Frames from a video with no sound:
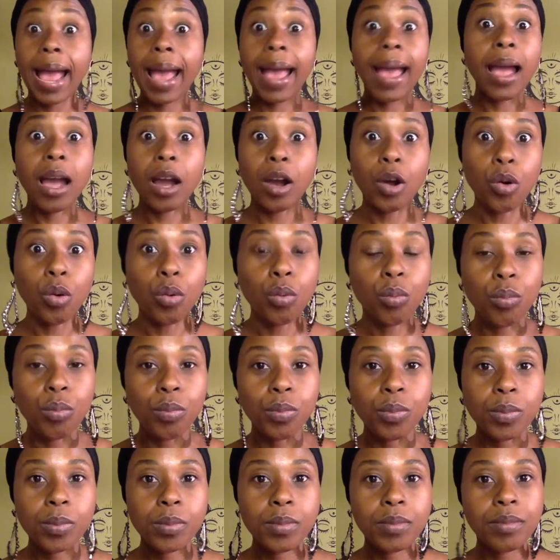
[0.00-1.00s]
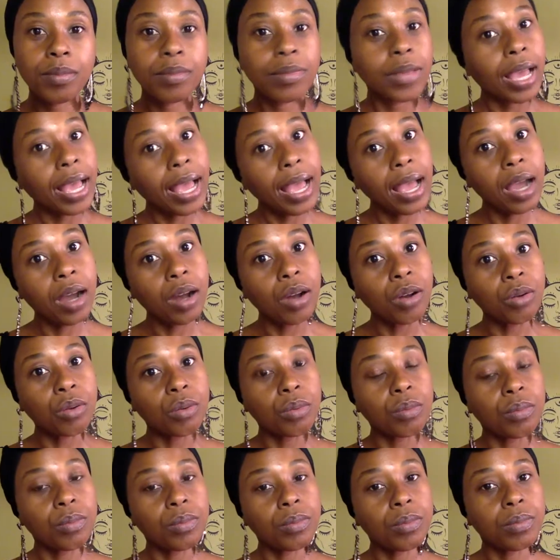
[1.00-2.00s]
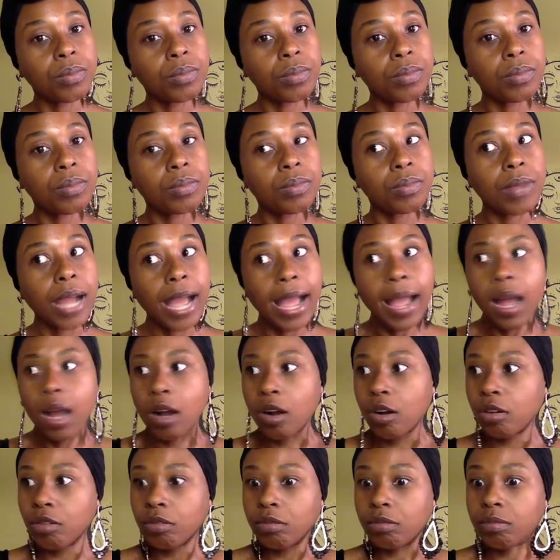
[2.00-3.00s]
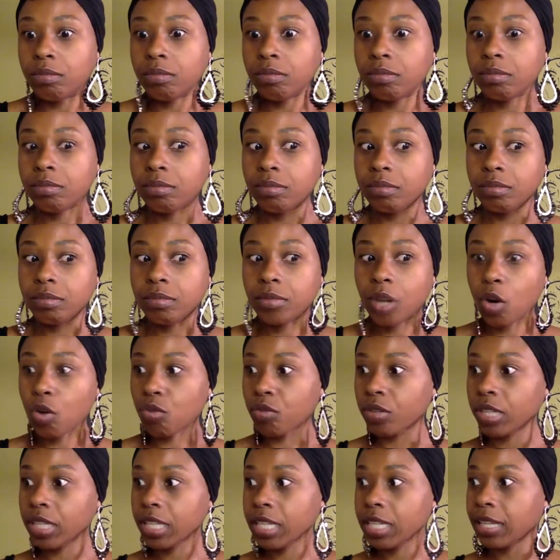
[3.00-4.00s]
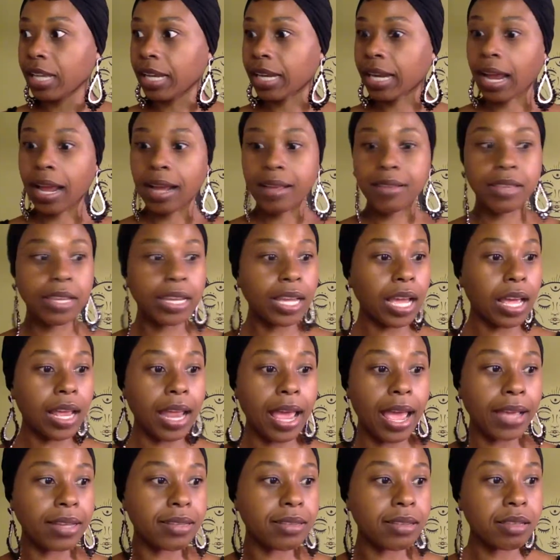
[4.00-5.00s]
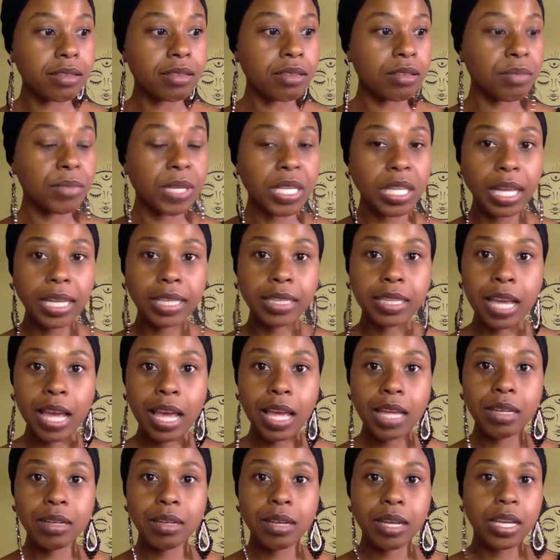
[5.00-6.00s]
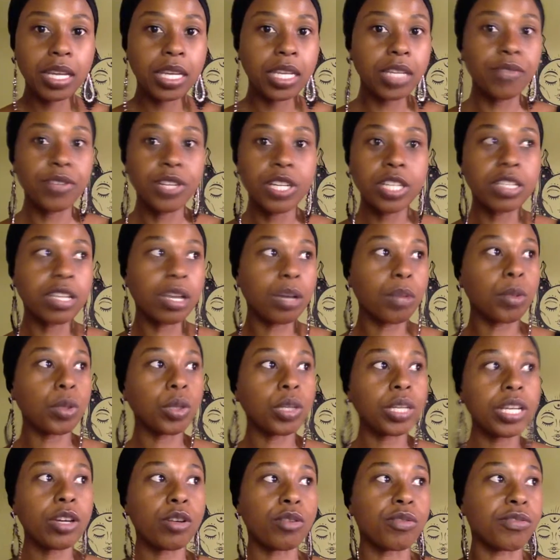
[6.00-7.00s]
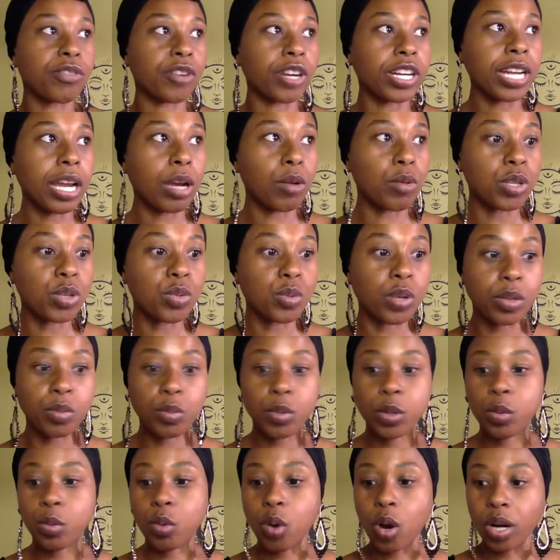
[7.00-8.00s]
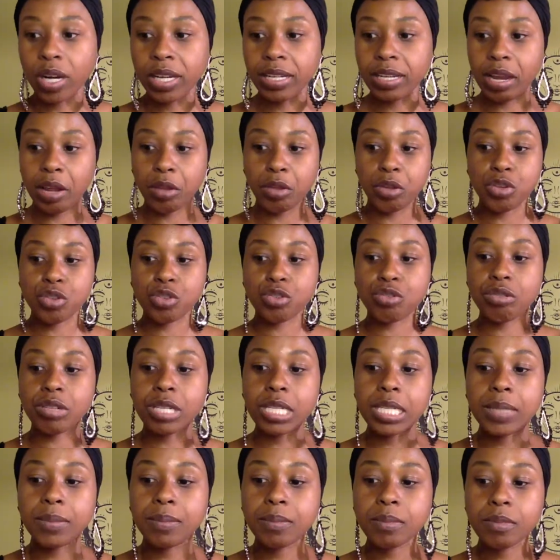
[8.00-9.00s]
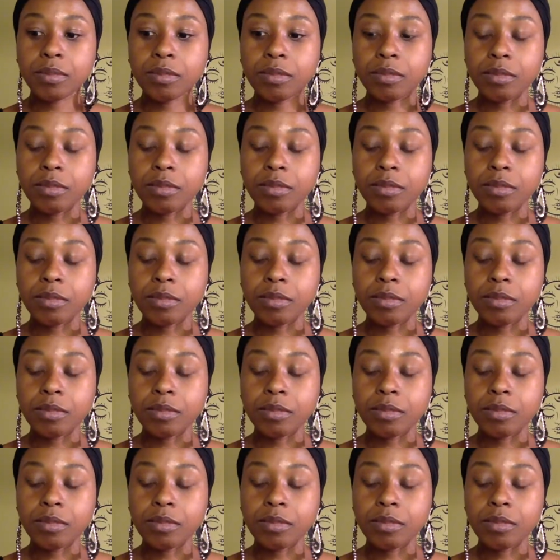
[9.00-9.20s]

How? How? How? Oh, really? They got, they got access to me like that? Even the double Leo friend I was with, we were walking down the street.